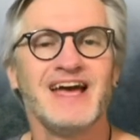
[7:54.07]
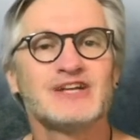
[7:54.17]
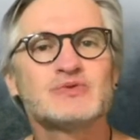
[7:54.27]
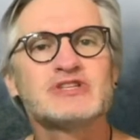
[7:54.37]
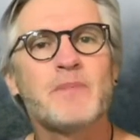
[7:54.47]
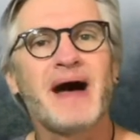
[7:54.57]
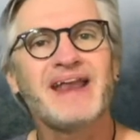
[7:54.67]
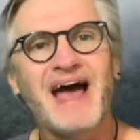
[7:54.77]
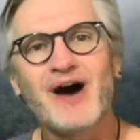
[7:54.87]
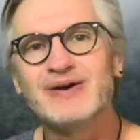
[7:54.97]
It was
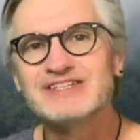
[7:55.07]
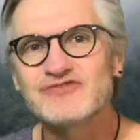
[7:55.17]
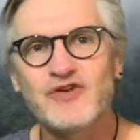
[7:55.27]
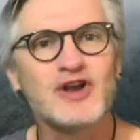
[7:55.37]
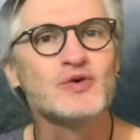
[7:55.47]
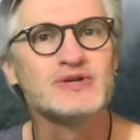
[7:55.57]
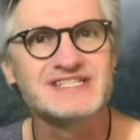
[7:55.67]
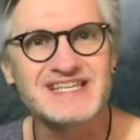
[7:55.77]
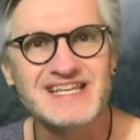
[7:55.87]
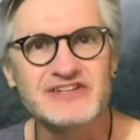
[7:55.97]
about how his
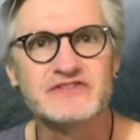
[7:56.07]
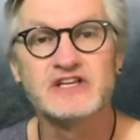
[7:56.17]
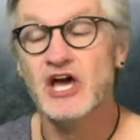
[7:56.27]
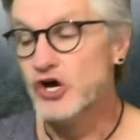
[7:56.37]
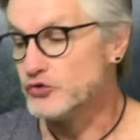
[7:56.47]
followers lived